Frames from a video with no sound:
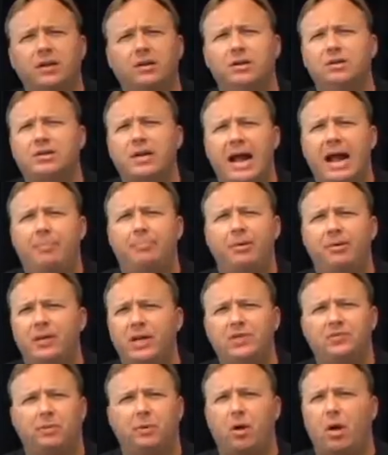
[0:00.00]
could this happen?
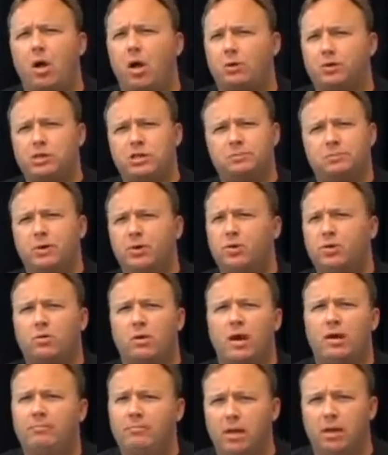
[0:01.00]
These were all
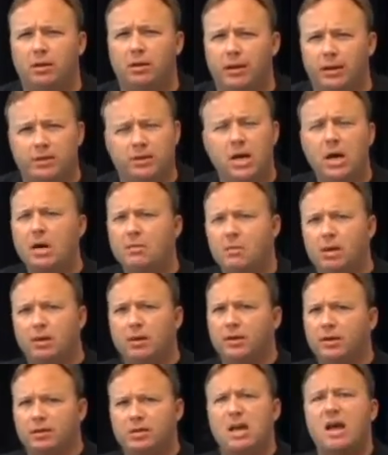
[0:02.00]
spook-run buildings.
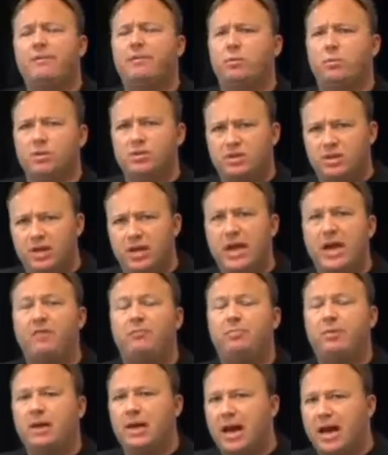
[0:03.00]
Building 7 was the
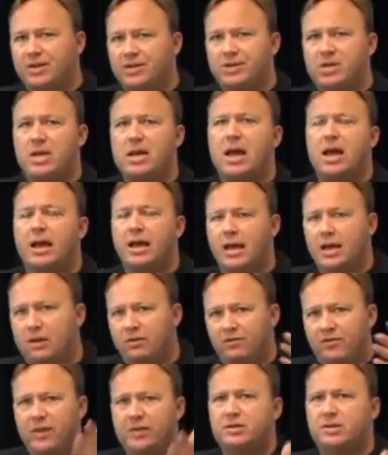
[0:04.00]
FBI, CIA,
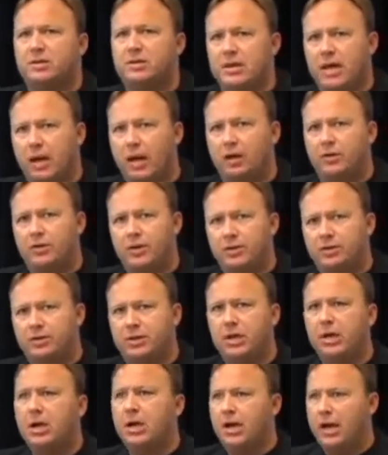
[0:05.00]
Defense
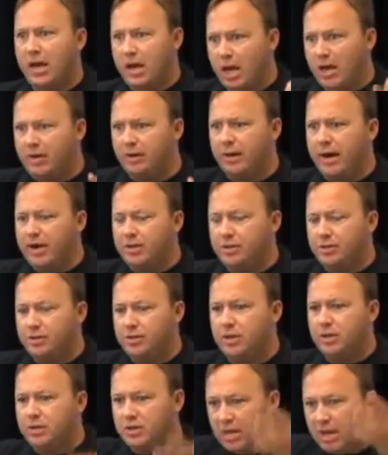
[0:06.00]
Intelligence, and other
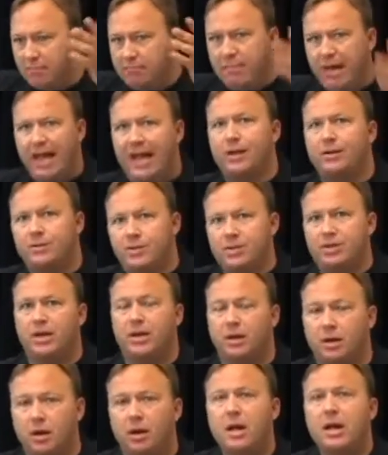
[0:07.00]
agencies' command
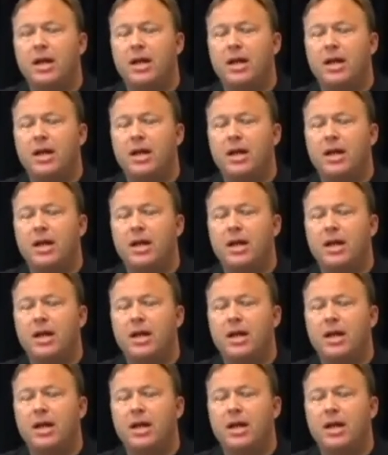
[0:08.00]
center.